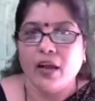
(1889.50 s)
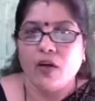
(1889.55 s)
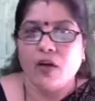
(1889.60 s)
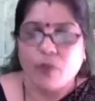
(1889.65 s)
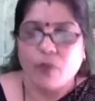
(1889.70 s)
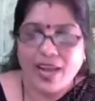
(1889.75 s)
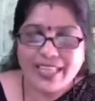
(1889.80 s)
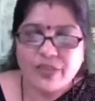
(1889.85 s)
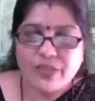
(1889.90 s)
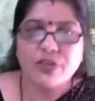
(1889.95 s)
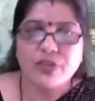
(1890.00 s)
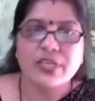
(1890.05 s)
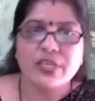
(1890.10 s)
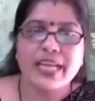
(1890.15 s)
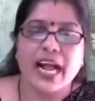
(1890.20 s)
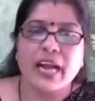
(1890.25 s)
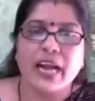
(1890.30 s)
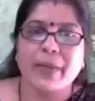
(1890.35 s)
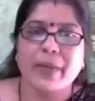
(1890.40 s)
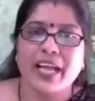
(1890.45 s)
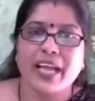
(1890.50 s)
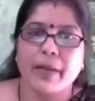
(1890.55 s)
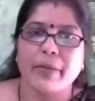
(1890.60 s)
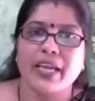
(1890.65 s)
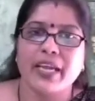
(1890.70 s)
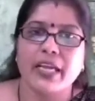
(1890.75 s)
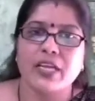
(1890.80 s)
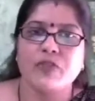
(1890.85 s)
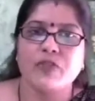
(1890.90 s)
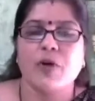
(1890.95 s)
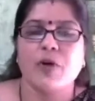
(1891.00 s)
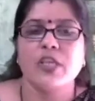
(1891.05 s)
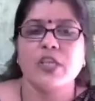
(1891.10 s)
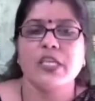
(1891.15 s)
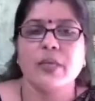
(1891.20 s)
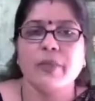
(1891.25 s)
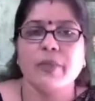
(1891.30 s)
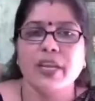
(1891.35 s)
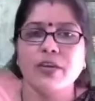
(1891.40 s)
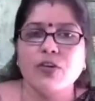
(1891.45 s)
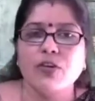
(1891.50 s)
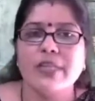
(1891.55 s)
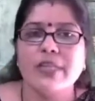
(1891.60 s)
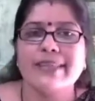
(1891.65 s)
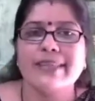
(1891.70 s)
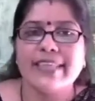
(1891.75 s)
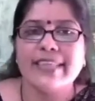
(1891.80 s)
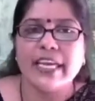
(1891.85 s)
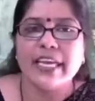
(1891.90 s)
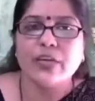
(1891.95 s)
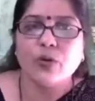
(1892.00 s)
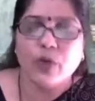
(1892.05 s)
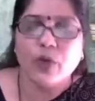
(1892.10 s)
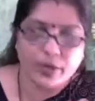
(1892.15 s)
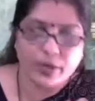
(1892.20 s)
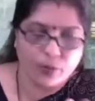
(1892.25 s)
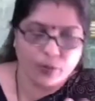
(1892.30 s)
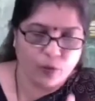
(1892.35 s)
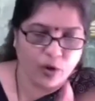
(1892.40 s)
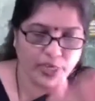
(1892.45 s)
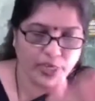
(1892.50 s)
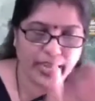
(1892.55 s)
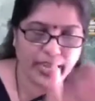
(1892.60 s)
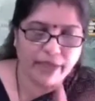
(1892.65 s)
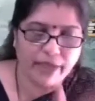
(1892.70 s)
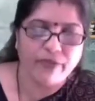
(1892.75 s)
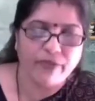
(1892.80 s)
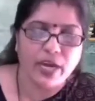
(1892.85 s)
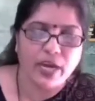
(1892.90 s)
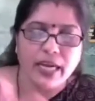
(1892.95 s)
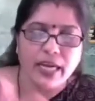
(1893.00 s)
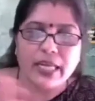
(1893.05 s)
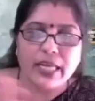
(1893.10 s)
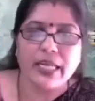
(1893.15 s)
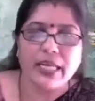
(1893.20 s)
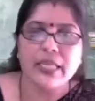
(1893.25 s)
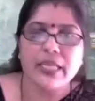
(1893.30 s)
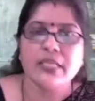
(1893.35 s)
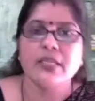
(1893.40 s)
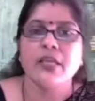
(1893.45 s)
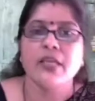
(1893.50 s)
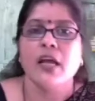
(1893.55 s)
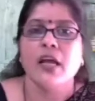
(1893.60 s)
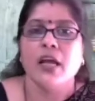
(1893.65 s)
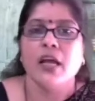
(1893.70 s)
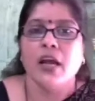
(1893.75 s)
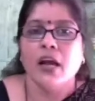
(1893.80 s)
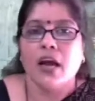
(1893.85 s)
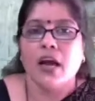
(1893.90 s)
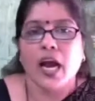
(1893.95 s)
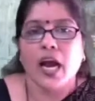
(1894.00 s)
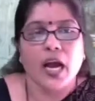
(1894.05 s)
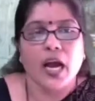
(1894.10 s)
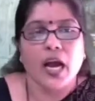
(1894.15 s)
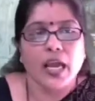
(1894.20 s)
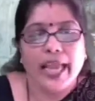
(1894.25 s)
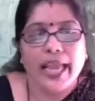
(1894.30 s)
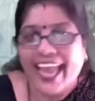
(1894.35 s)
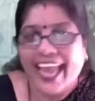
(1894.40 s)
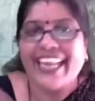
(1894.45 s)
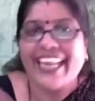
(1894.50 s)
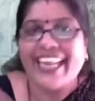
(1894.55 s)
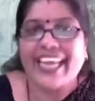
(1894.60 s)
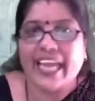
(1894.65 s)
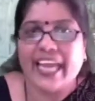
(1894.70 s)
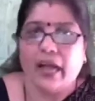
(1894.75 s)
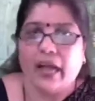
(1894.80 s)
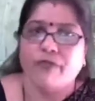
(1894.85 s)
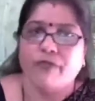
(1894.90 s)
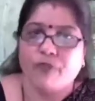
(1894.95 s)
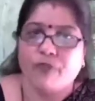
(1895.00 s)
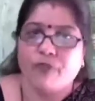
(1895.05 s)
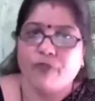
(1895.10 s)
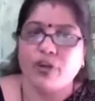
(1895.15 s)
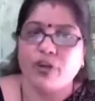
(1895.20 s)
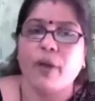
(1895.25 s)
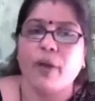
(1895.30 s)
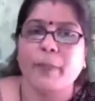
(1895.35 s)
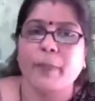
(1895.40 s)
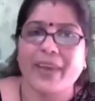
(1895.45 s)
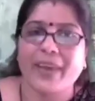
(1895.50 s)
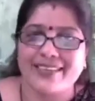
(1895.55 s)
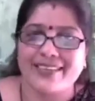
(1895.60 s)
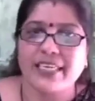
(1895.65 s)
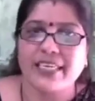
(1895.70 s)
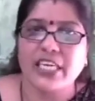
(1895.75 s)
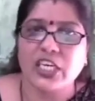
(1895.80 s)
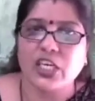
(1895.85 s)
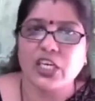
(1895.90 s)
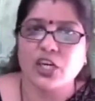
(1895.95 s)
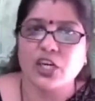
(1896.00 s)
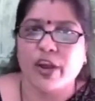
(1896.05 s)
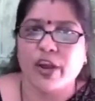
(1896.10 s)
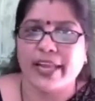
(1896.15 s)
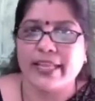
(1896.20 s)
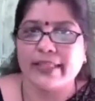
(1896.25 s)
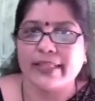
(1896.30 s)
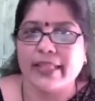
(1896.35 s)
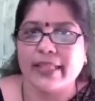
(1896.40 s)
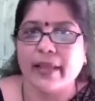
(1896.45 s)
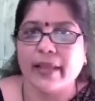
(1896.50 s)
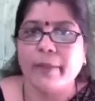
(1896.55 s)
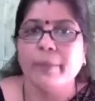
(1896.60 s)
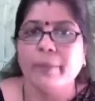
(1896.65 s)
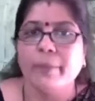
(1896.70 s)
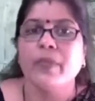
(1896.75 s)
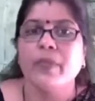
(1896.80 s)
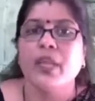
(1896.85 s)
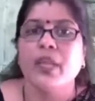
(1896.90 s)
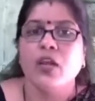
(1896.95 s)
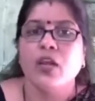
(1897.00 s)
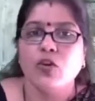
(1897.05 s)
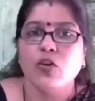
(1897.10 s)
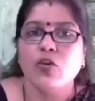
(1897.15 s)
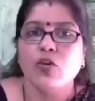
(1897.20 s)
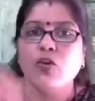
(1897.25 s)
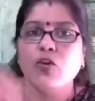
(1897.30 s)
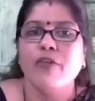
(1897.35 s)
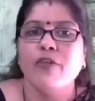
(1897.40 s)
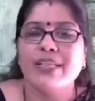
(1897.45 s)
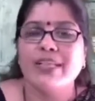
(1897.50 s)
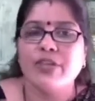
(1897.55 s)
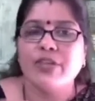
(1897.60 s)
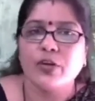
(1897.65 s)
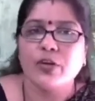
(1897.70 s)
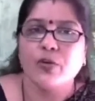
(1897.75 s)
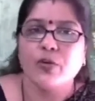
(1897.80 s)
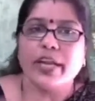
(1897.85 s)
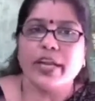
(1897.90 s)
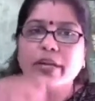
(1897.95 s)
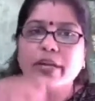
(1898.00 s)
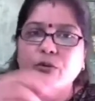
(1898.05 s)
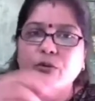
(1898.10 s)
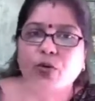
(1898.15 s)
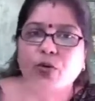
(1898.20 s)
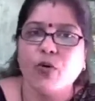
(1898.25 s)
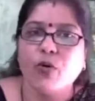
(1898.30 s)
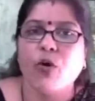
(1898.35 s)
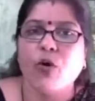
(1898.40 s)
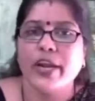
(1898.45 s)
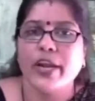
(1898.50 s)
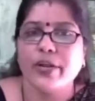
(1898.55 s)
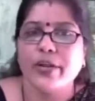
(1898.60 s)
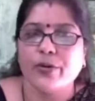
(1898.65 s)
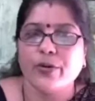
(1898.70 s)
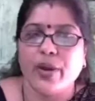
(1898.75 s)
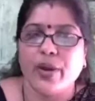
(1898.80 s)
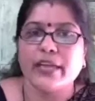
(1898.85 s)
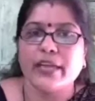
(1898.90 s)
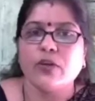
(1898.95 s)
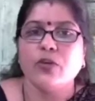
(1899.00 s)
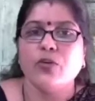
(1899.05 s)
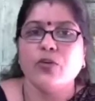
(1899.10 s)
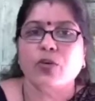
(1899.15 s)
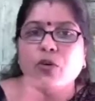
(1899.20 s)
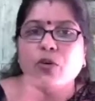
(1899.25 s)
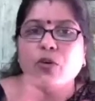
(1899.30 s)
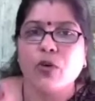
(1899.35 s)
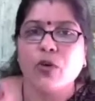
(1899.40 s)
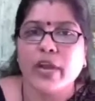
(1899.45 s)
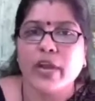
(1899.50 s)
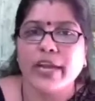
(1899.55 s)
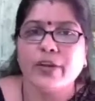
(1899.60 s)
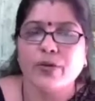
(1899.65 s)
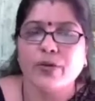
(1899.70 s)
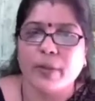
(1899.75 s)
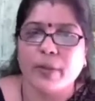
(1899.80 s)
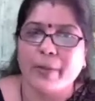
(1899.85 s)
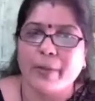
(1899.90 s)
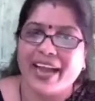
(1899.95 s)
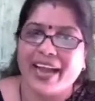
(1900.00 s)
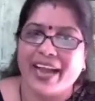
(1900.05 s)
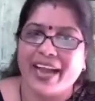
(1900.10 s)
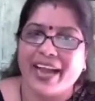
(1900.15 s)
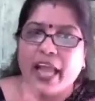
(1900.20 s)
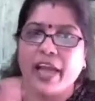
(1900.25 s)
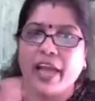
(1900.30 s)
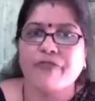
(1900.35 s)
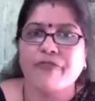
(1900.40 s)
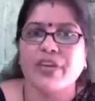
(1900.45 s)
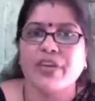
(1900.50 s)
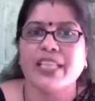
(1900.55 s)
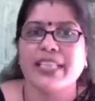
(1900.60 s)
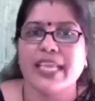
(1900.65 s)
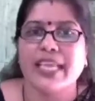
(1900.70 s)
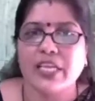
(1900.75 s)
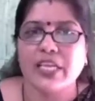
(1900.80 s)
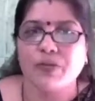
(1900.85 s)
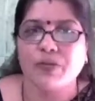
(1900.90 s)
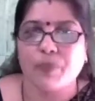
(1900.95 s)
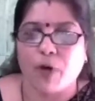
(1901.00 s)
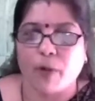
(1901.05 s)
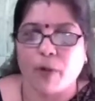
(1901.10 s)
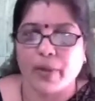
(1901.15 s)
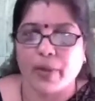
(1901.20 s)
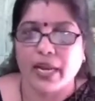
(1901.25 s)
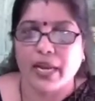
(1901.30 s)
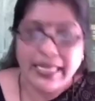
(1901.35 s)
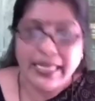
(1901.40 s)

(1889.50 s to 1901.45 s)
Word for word: once you start becoming responsible you'll see to it whatever is uh, area for your presentation or anything you will see to it you go into it you look into the matter everything is proper